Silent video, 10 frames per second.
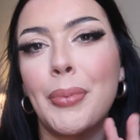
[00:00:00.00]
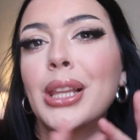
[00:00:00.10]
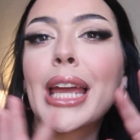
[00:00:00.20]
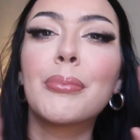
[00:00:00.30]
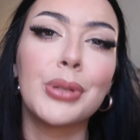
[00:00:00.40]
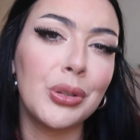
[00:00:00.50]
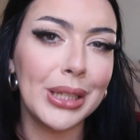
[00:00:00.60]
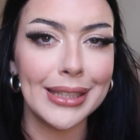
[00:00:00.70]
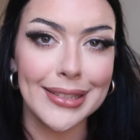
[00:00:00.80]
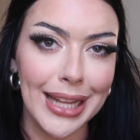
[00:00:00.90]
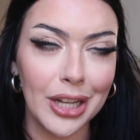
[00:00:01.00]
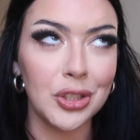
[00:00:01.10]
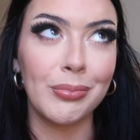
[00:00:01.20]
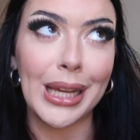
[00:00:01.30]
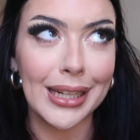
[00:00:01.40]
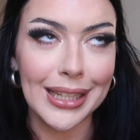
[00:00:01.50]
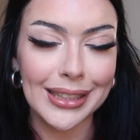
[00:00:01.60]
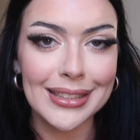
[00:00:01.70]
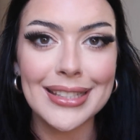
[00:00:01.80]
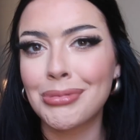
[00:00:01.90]
I put like beauty slash
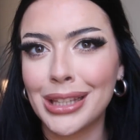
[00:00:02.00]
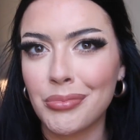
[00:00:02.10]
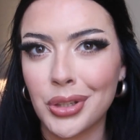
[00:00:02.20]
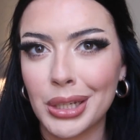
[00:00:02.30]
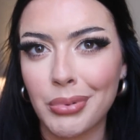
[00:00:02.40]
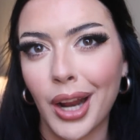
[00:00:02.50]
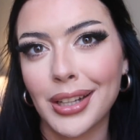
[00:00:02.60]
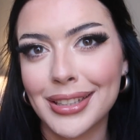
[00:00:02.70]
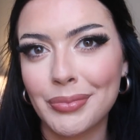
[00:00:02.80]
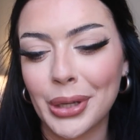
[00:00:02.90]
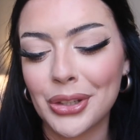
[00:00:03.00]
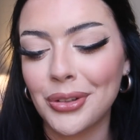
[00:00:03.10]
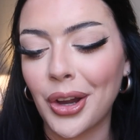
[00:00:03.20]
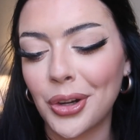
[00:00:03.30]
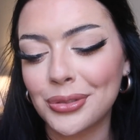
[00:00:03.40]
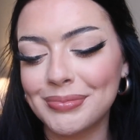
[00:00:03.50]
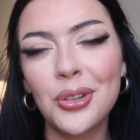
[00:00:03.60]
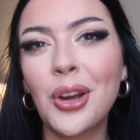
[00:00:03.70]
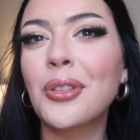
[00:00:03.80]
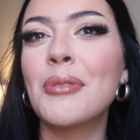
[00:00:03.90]
maintenance, really beauty products, but you know,
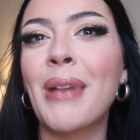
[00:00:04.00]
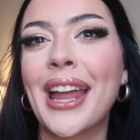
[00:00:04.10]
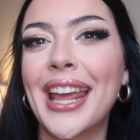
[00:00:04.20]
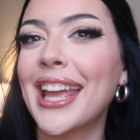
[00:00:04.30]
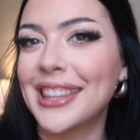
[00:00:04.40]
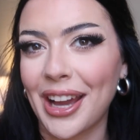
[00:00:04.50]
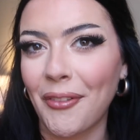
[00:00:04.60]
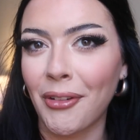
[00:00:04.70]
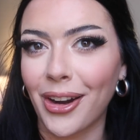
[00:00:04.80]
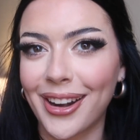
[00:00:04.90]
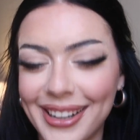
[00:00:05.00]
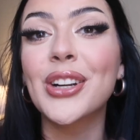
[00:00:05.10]
you know the men hate that word.